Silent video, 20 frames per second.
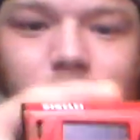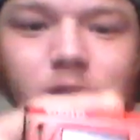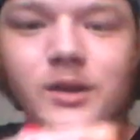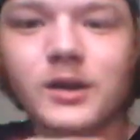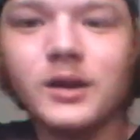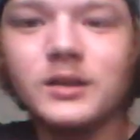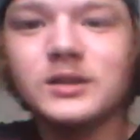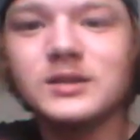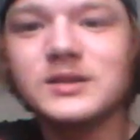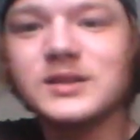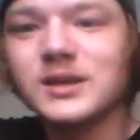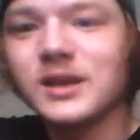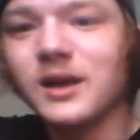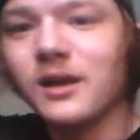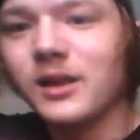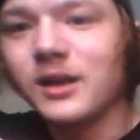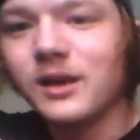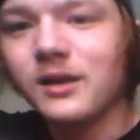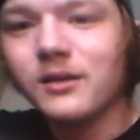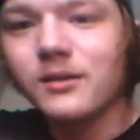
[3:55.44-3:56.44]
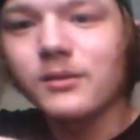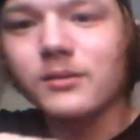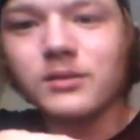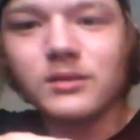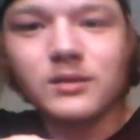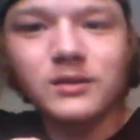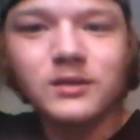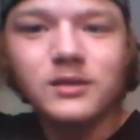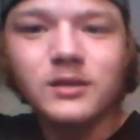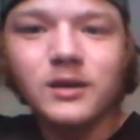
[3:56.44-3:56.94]
You got the
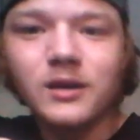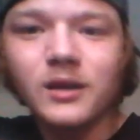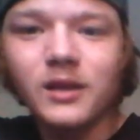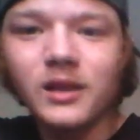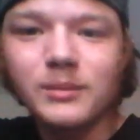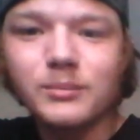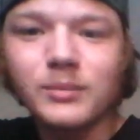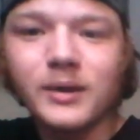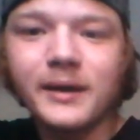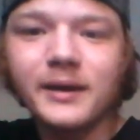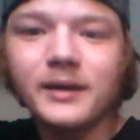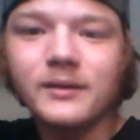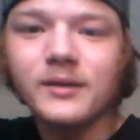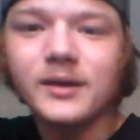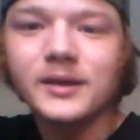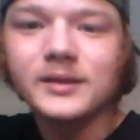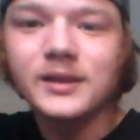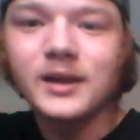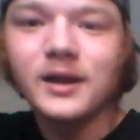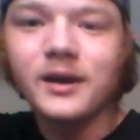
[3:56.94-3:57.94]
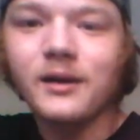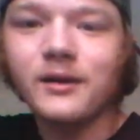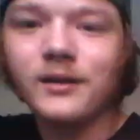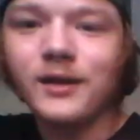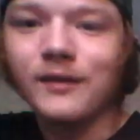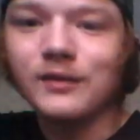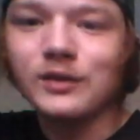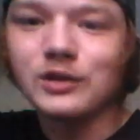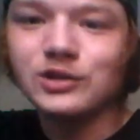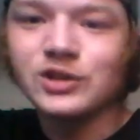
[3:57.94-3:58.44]
Sigelei branding right there, and you
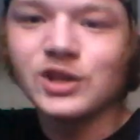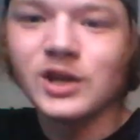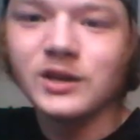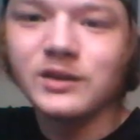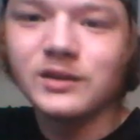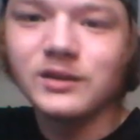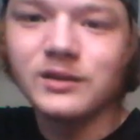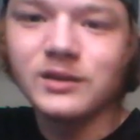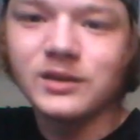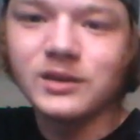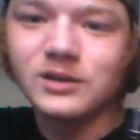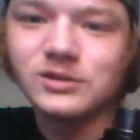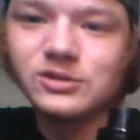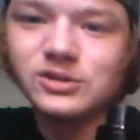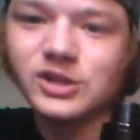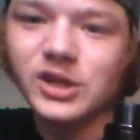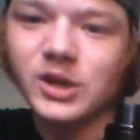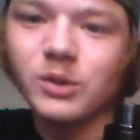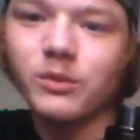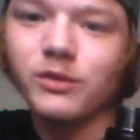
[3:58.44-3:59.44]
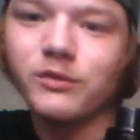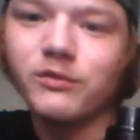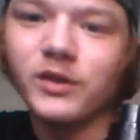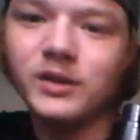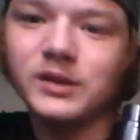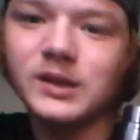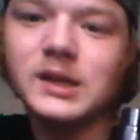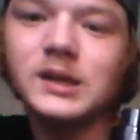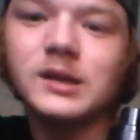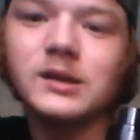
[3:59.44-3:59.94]
have their
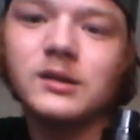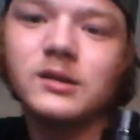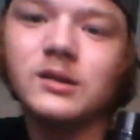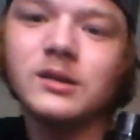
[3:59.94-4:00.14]
J150